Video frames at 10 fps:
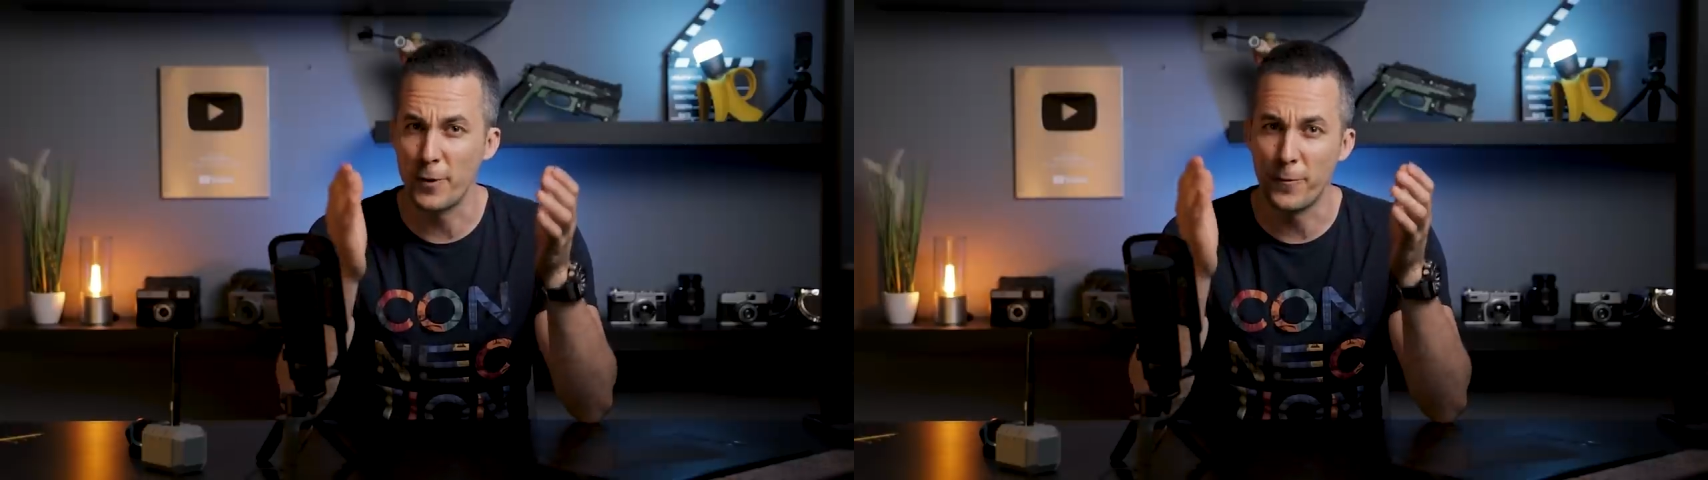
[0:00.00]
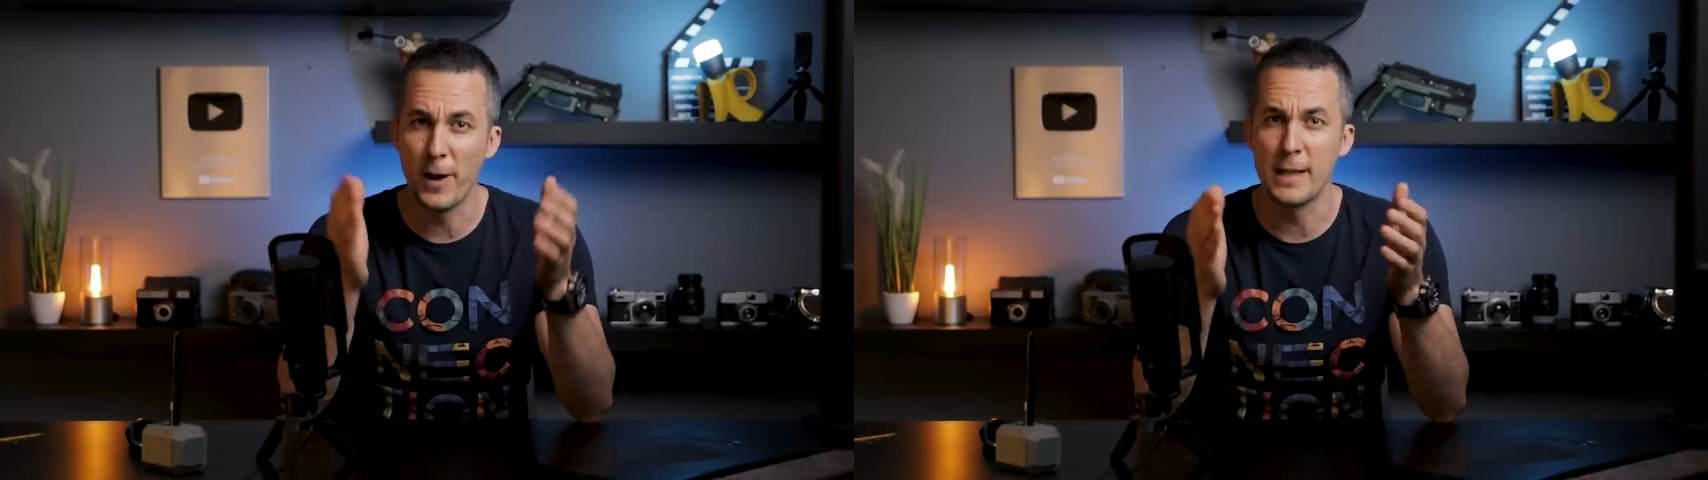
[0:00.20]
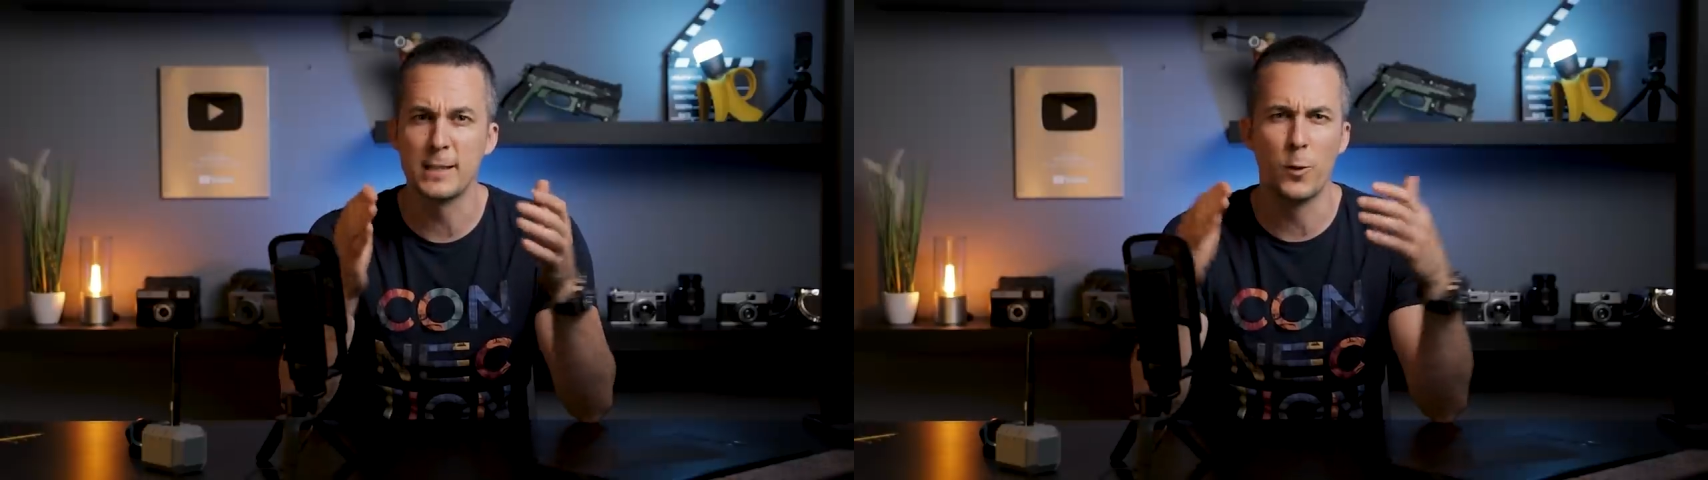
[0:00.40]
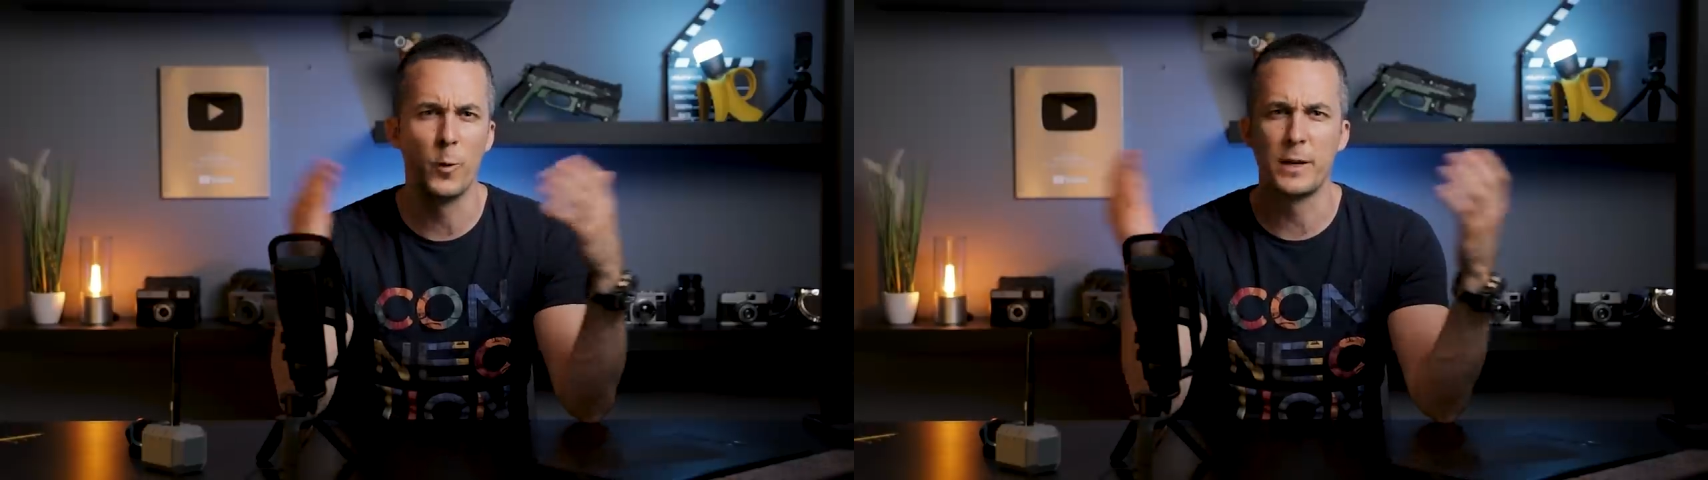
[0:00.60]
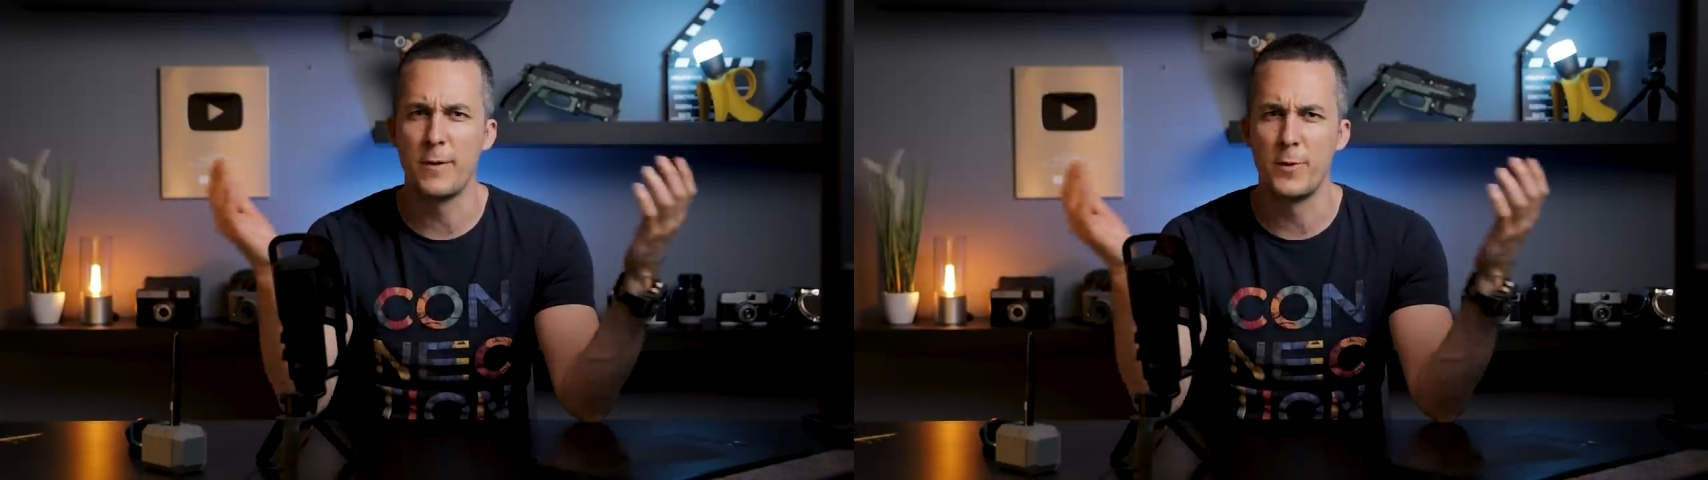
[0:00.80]
your friends, or
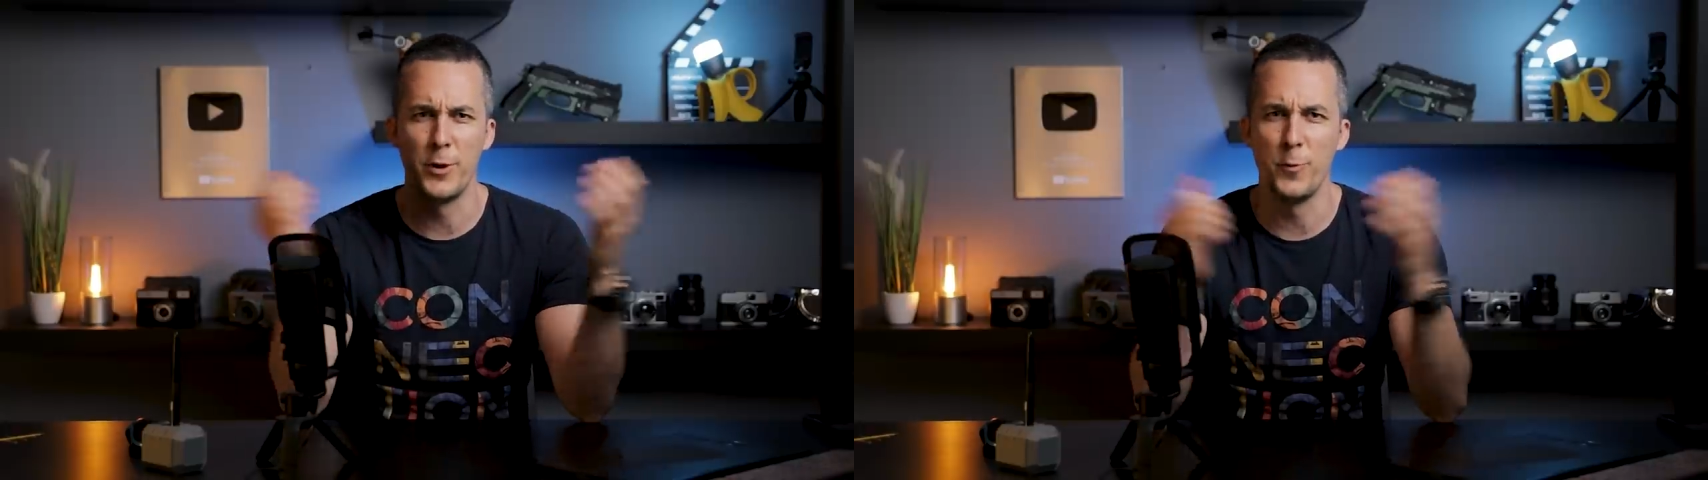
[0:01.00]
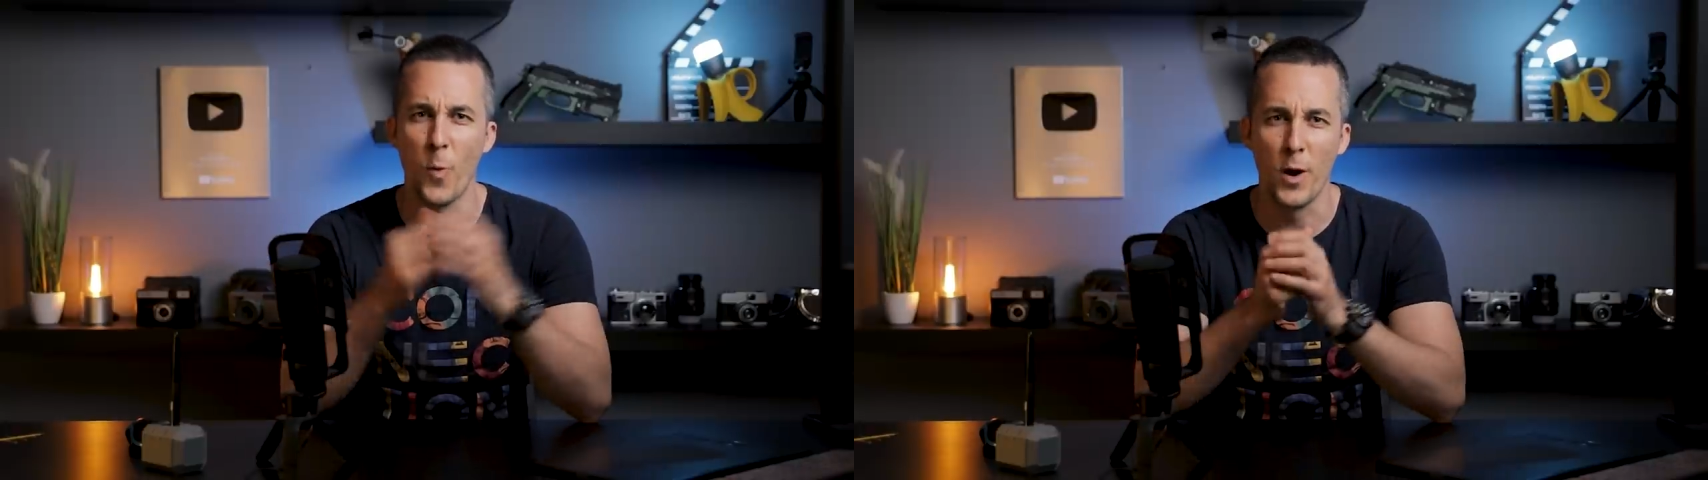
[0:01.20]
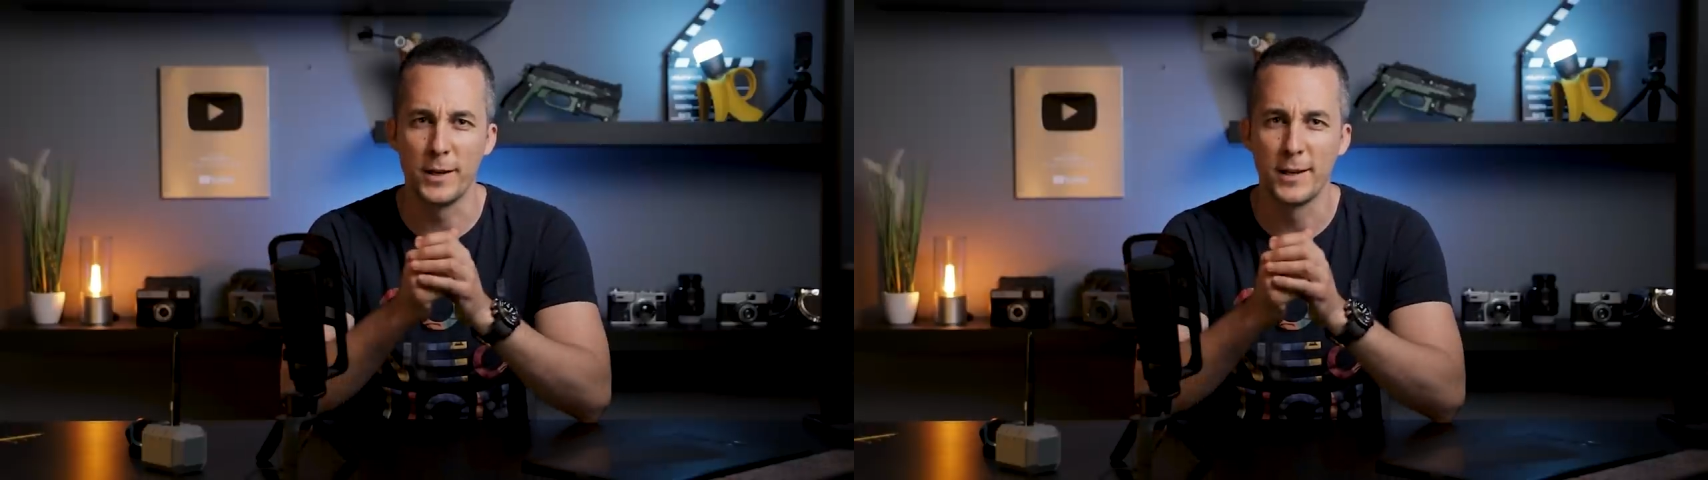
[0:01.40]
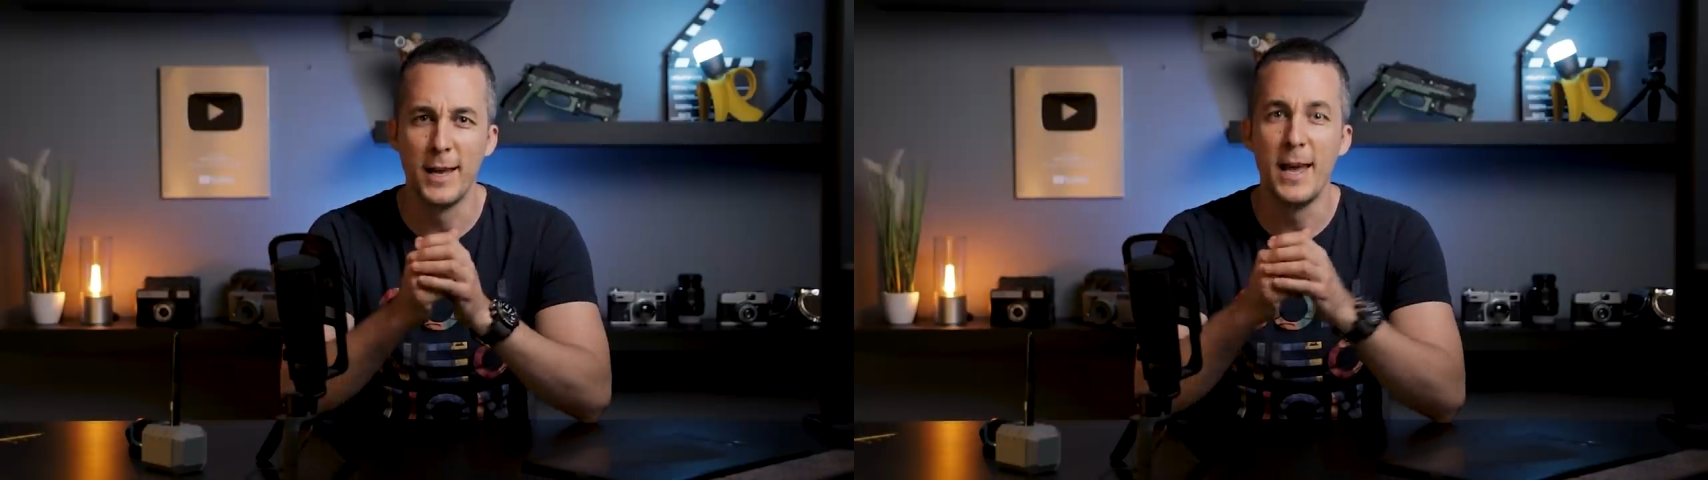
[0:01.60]
whatever you want.